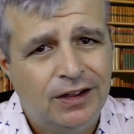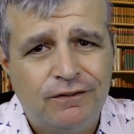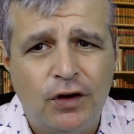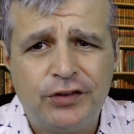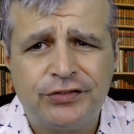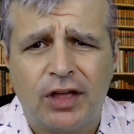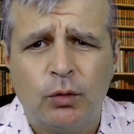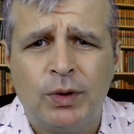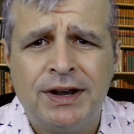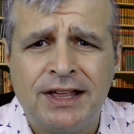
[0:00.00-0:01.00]
First though,
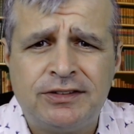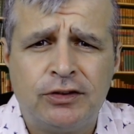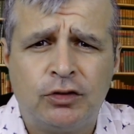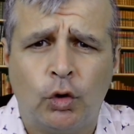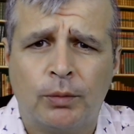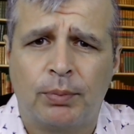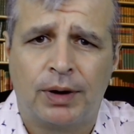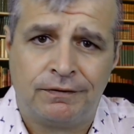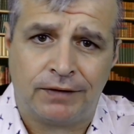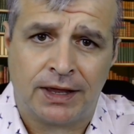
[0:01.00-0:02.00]
we need to talk
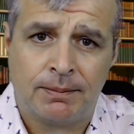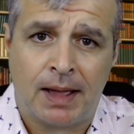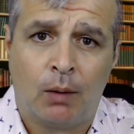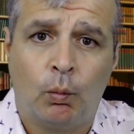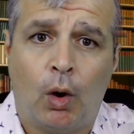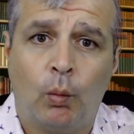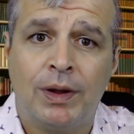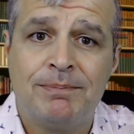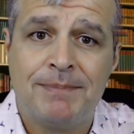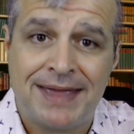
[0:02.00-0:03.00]
briefly about what
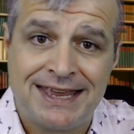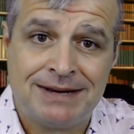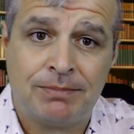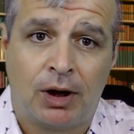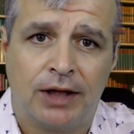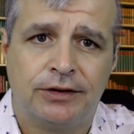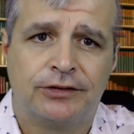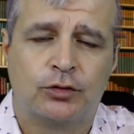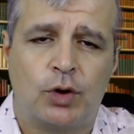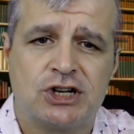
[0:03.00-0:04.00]
we mean by a
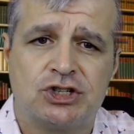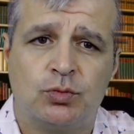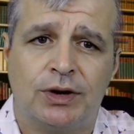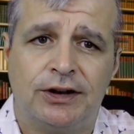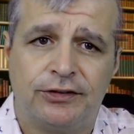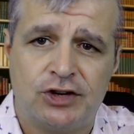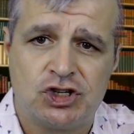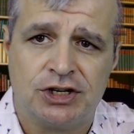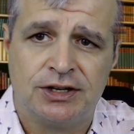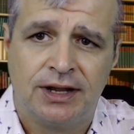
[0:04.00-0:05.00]
discretionary
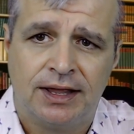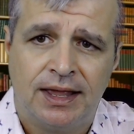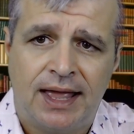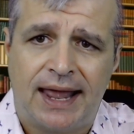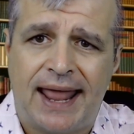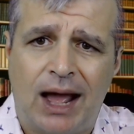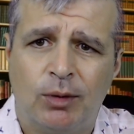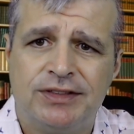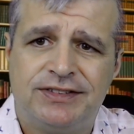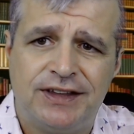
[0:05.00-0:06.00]
decision and how
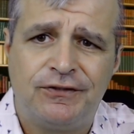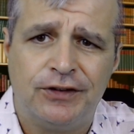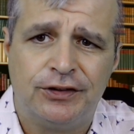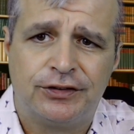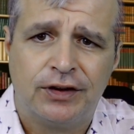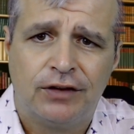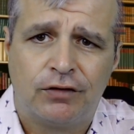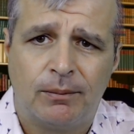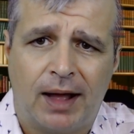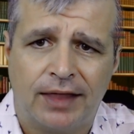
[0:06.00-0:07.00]
it differs
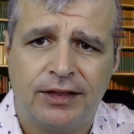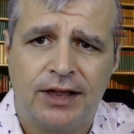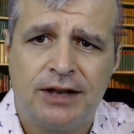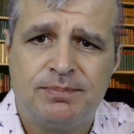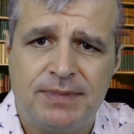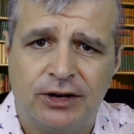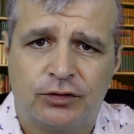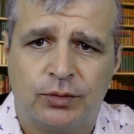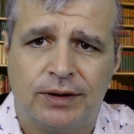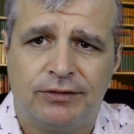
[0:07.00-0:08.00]
from other
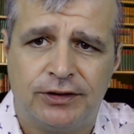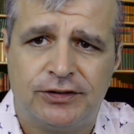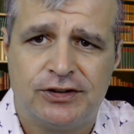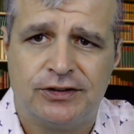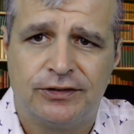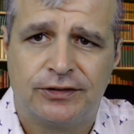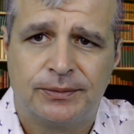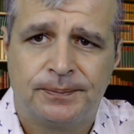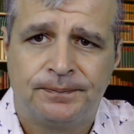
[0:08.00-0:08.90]
administrative decisions.